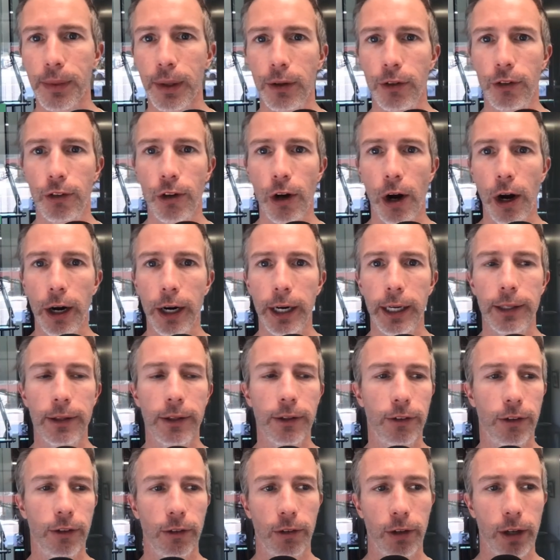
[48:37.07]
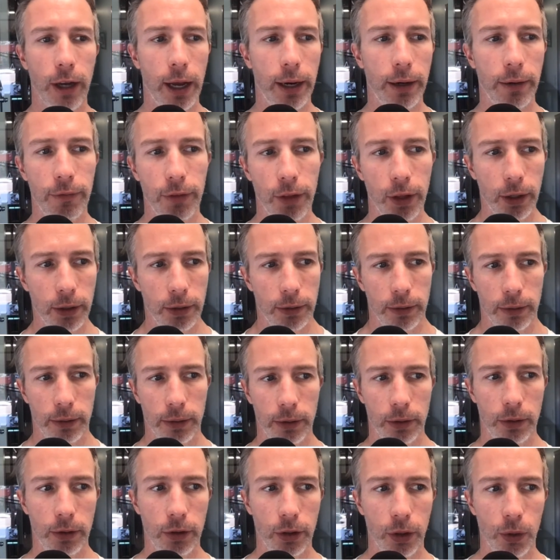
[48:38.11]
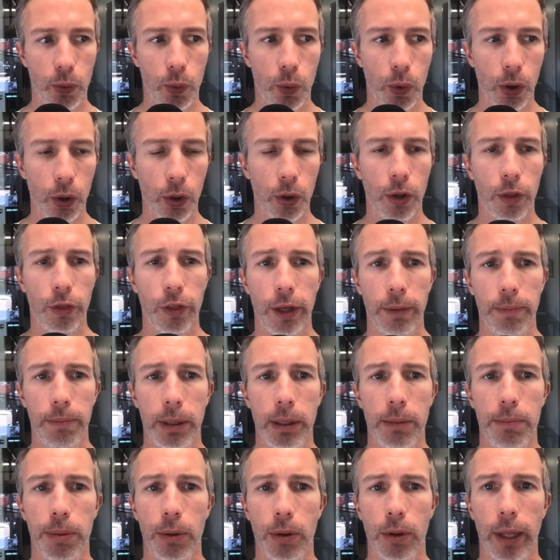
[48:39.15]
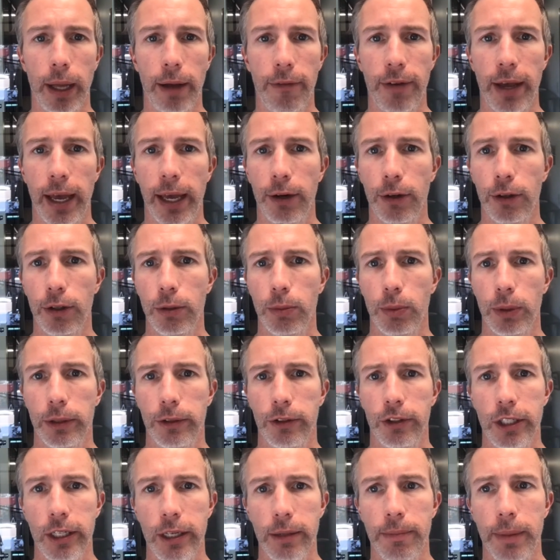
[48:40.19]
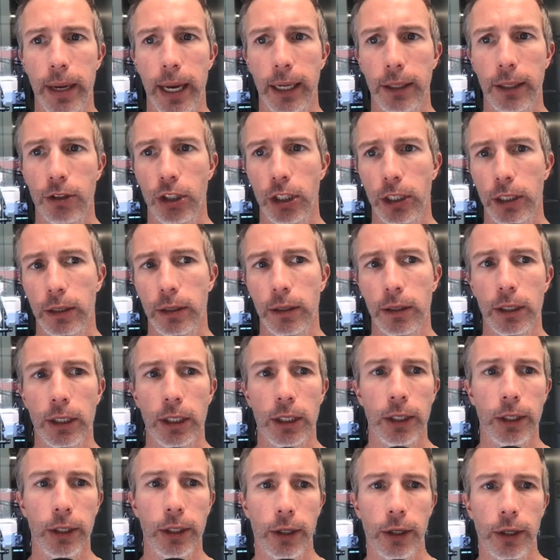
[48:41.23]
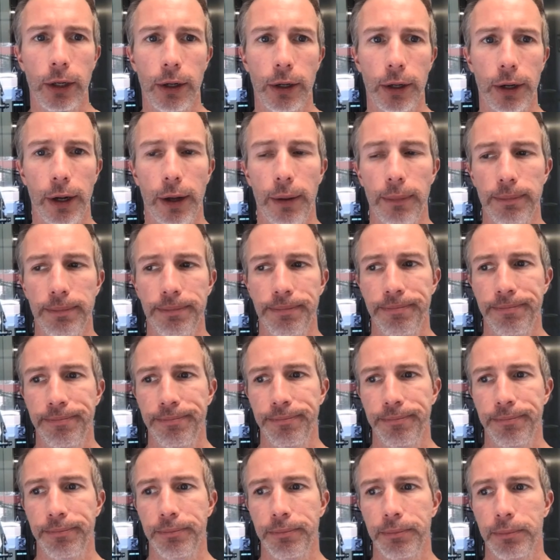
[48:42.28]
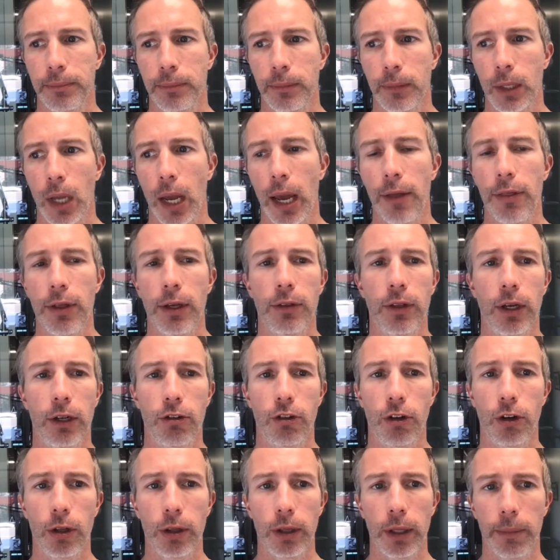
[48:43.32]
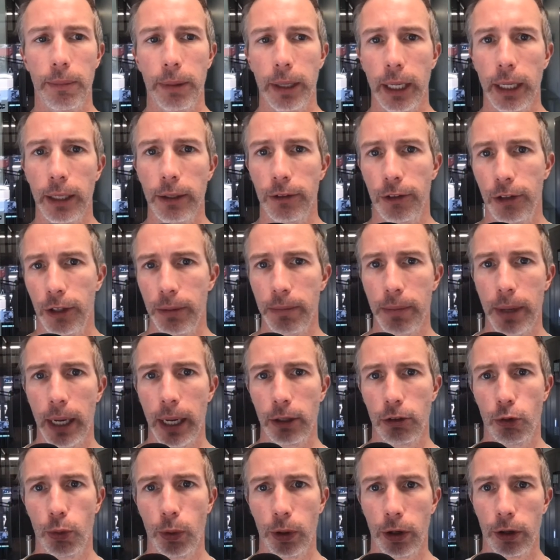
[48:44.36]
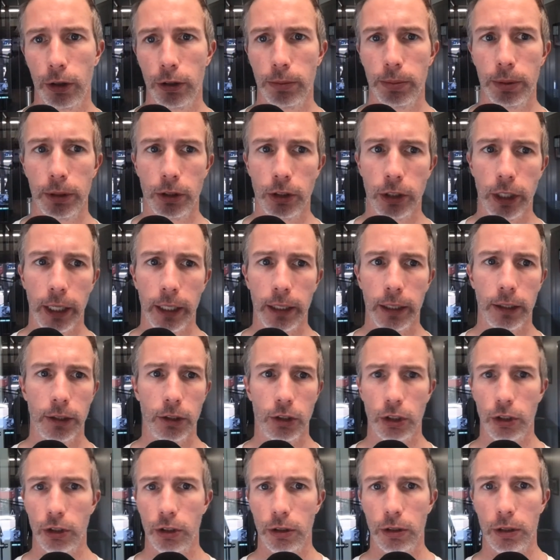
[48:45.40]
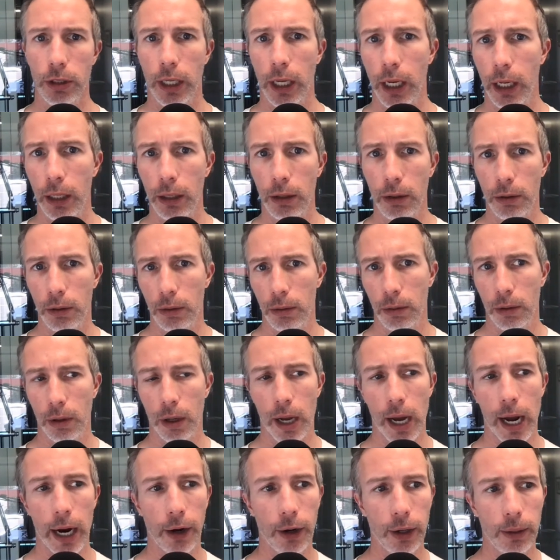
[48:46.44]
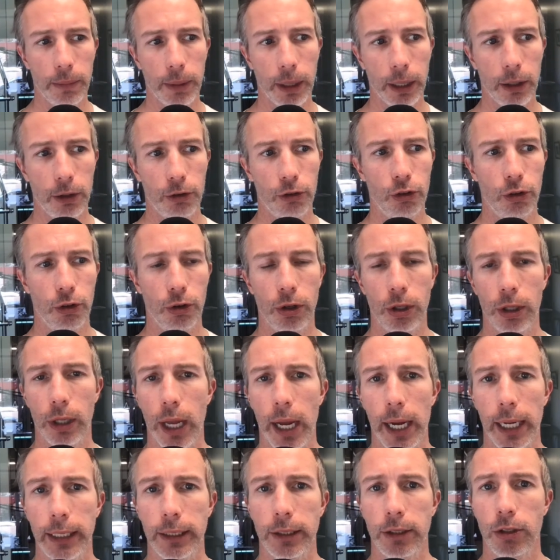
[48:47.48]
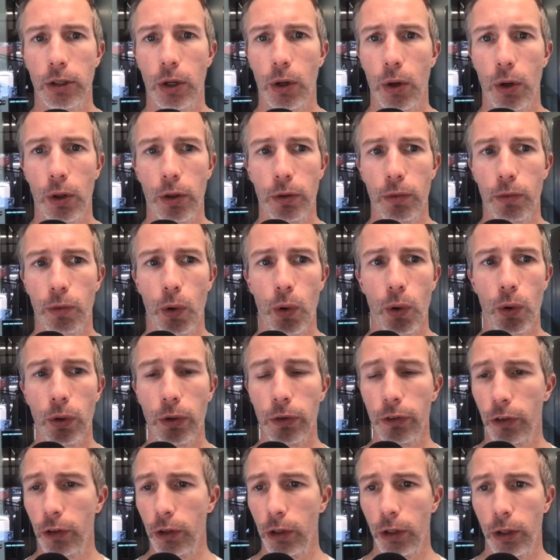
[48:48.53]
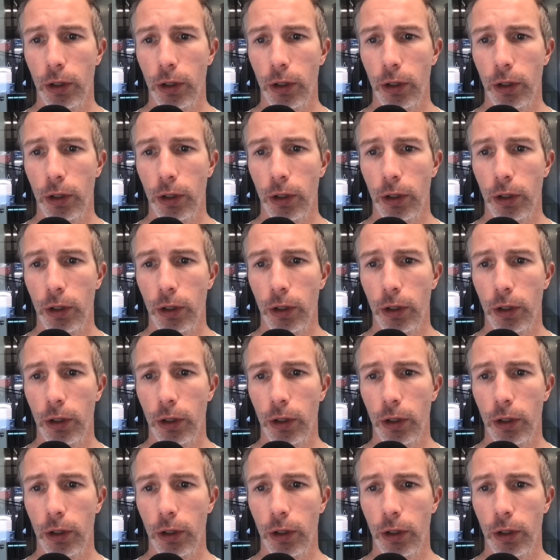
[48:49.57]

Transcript: sorry, this is kind of the world that people have entered with team matching. I think they should eliminate team match 100% and just get a hiring manager aligned to all the roles.